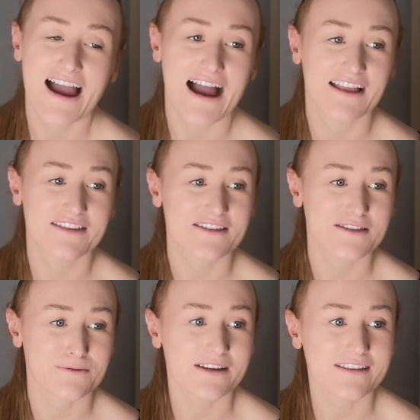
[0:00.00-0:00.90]
And
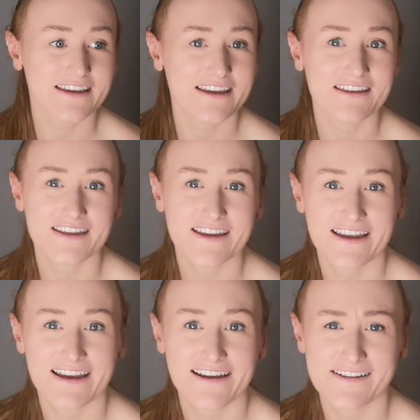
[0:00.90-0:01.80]
the really key thing
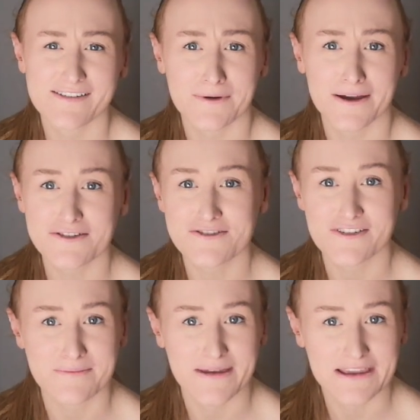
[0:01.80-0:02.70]
here is to actually
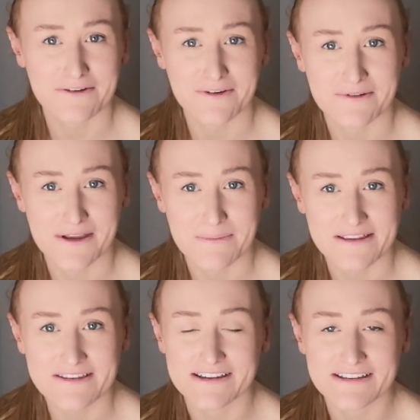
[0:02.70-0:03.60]
just make your own
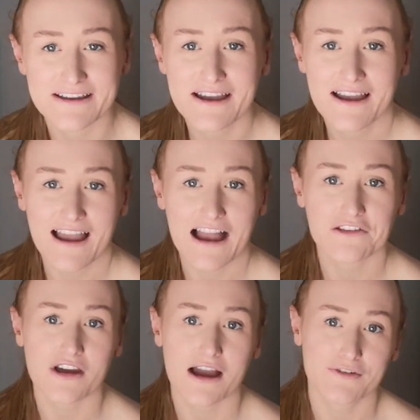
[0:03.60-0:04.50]
opinion.
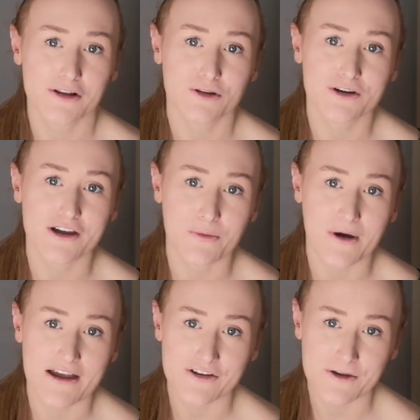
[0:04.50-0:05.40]
Actually have a look at
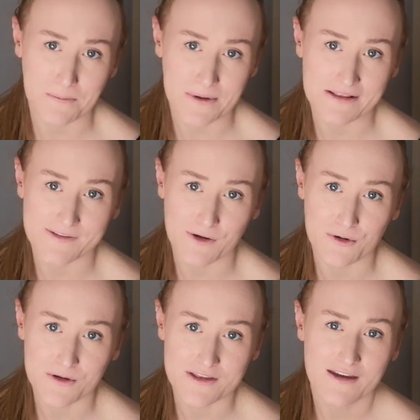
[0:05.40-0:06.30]
whatever you're being
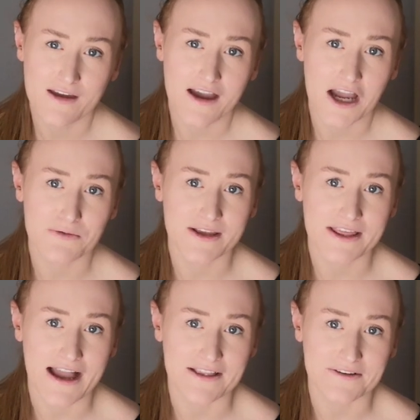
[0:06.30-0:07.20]
sold and
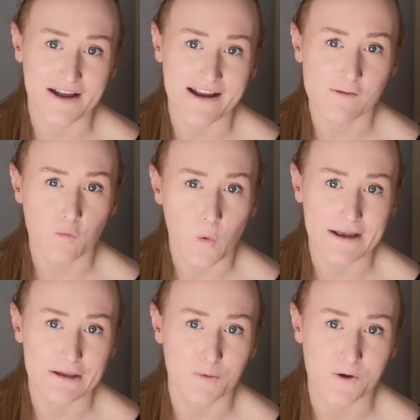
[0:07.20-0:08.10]
really analyse
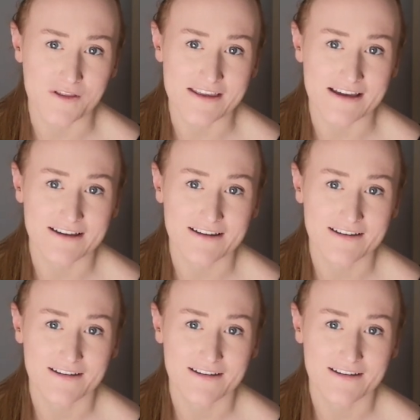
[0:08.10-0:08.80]
why you want it.